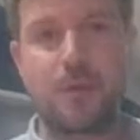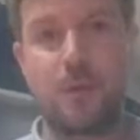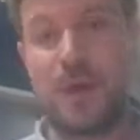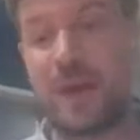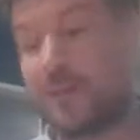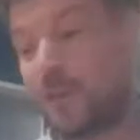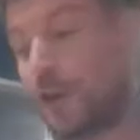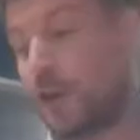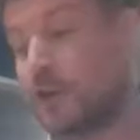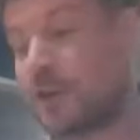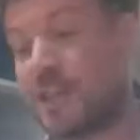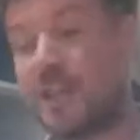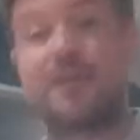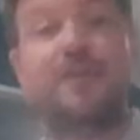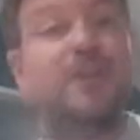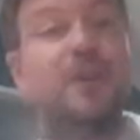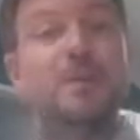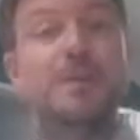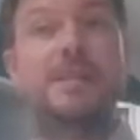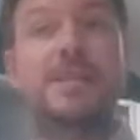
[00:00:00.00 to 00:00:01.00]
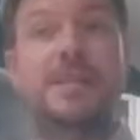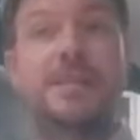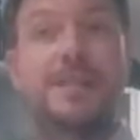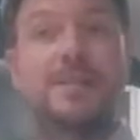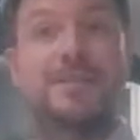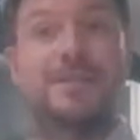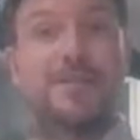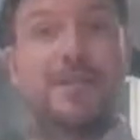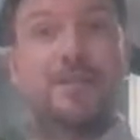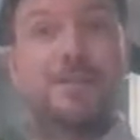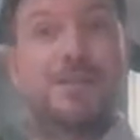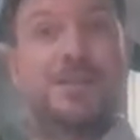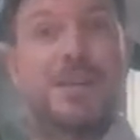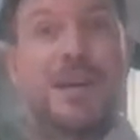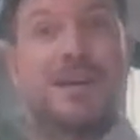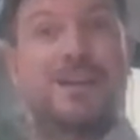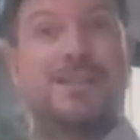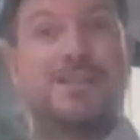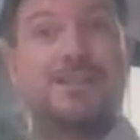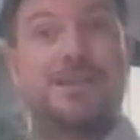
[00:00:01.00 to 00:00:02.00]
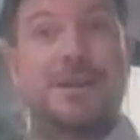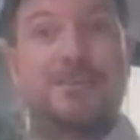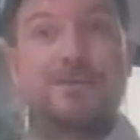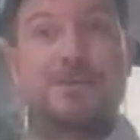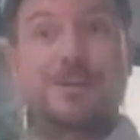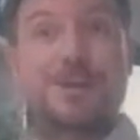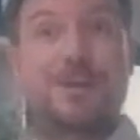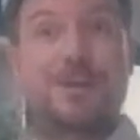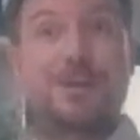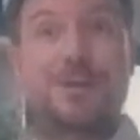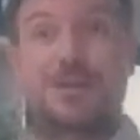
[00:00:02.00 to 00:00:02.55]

We haven't lost any viewers yet, so that must be a